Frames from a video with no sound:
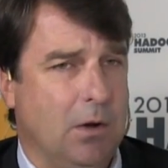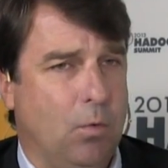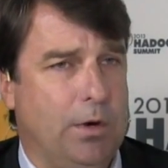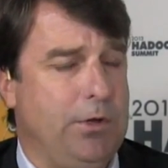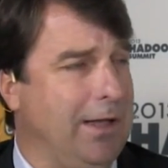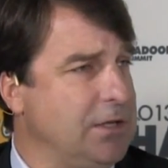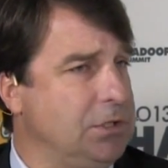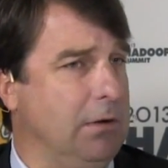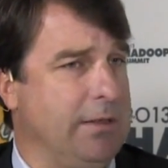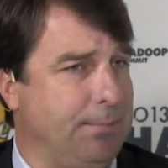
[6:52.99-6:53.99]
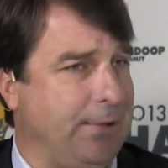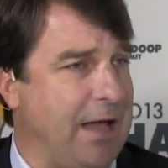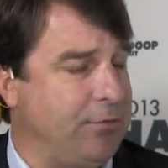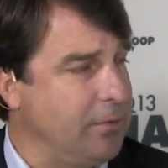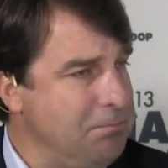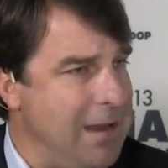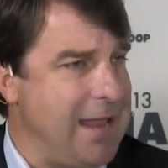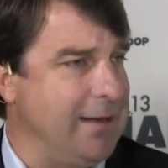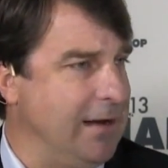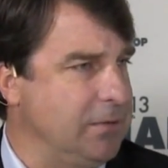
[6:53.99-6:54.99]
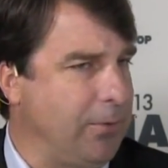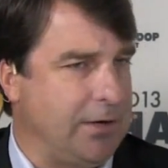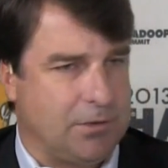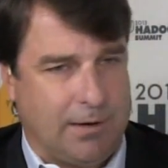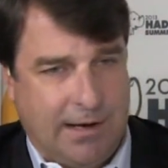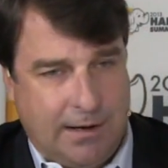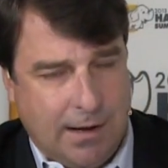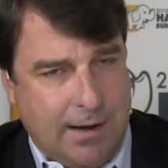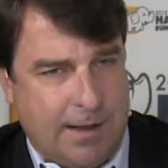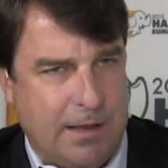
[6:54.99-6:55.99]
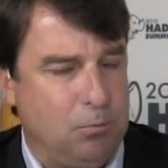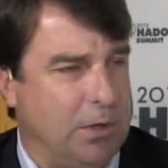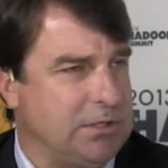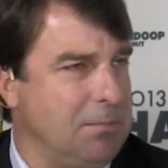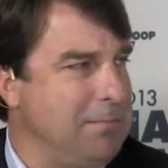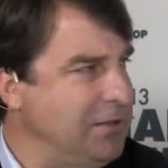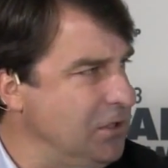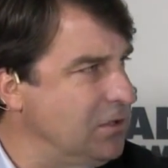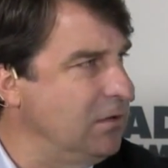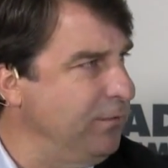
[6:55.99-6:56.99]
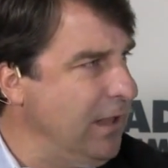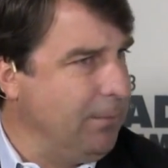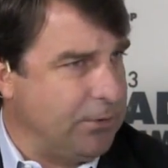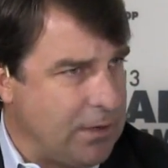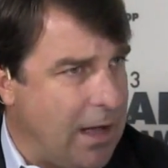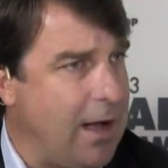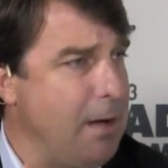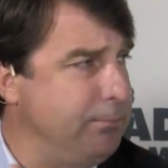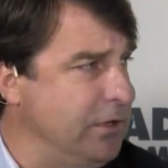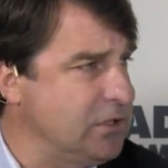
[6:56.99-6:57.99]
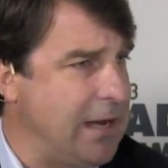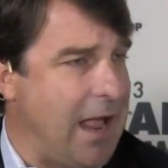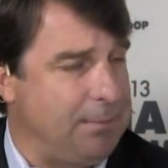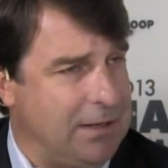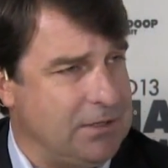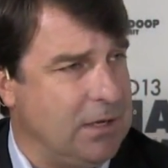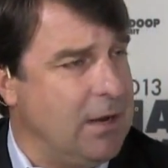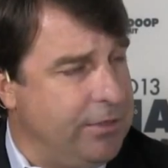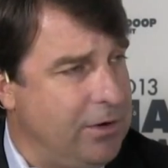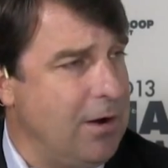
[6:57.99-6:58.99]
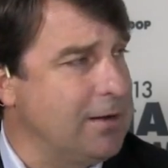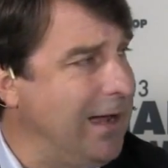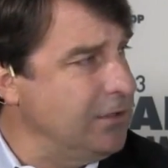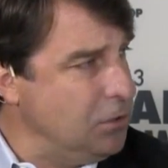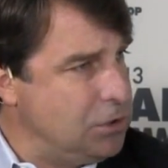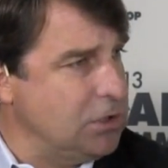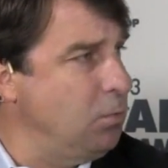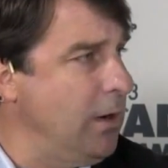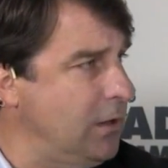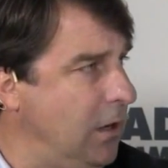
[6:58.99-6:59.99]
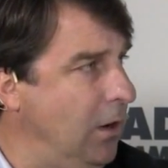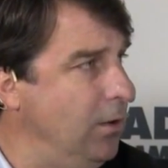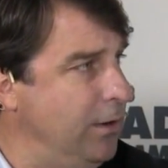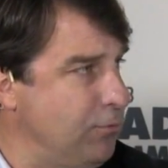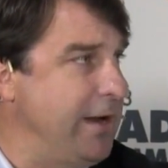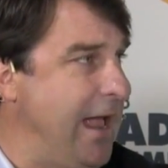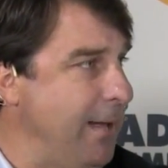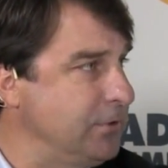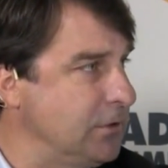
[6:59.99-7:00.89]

What are you guys doing on the platform to make it enterprise grade? And then what's the message to developers up the stack? Because there are guys who just want to code and write apps.